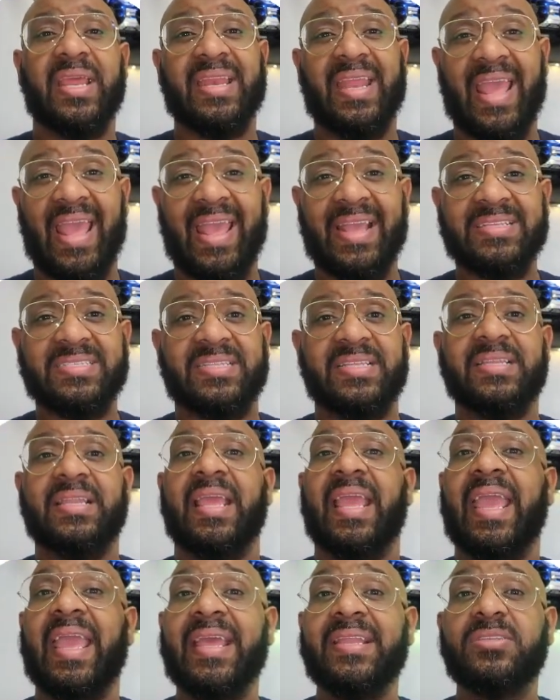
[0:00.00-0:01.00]
entry and
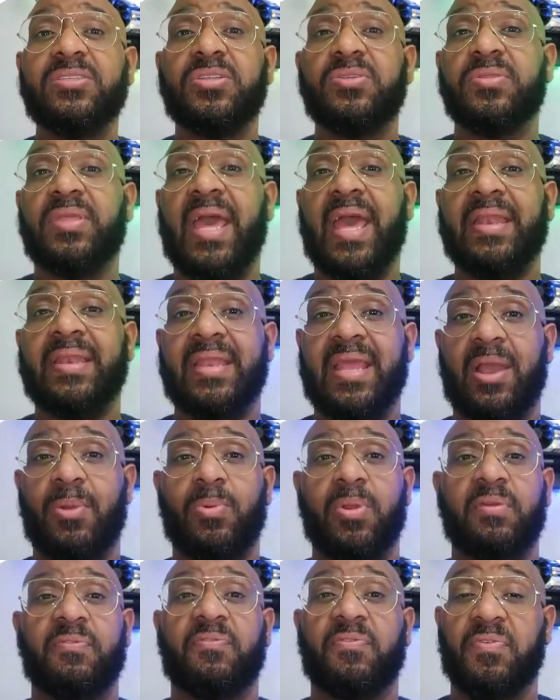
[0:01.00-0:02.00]
exit into
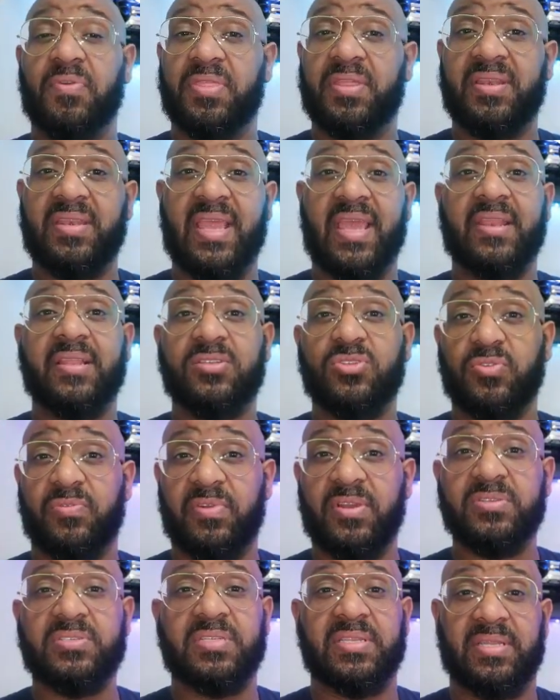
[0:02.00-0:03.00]
that network for the
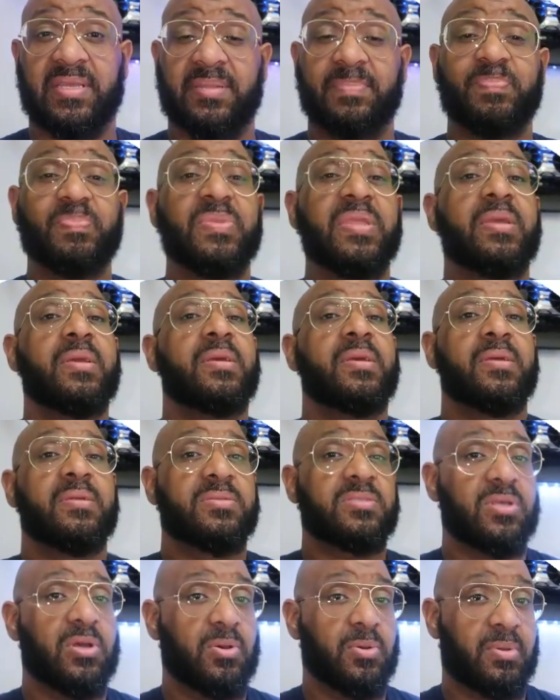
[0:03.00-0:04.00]
data traversing it.
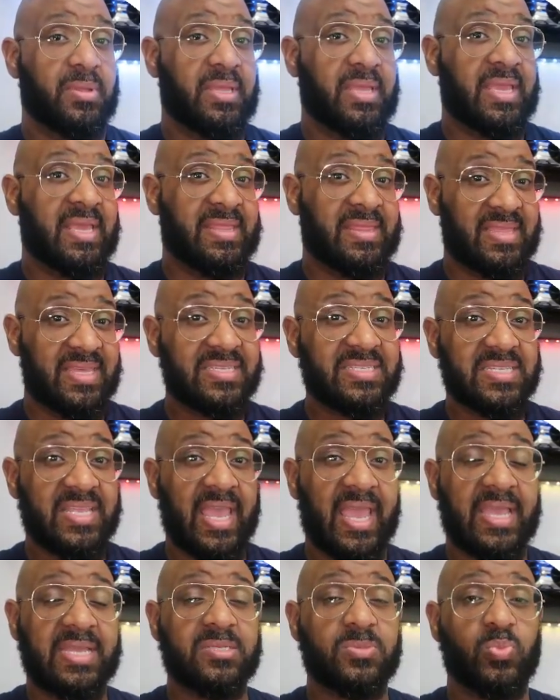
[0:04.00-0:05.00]
So
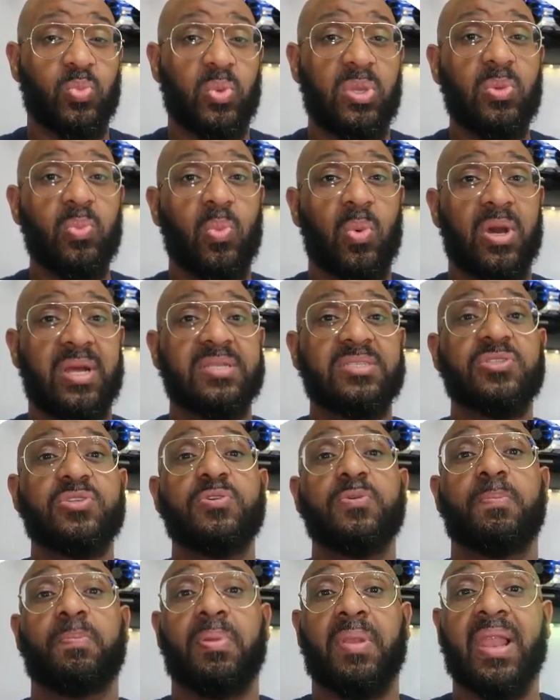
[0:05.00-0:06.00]
in this case, we
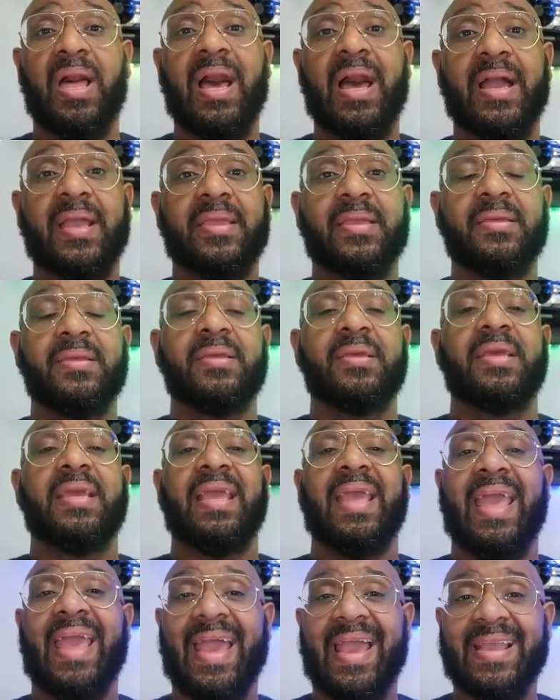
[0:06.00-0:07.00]
want to
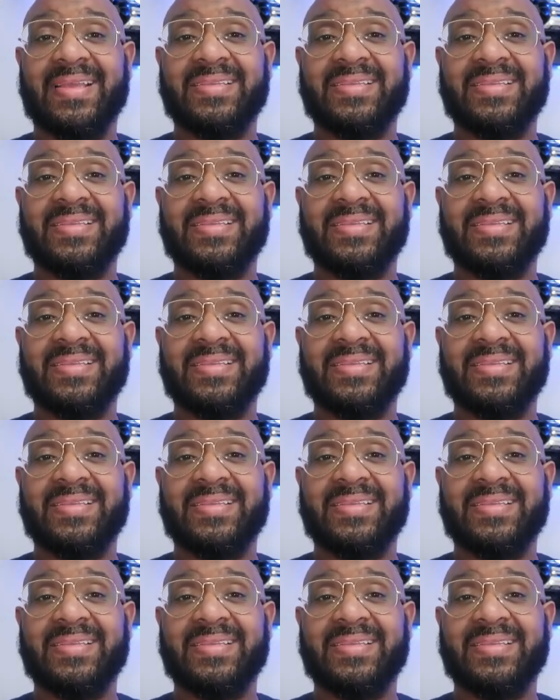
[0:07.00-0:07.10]
block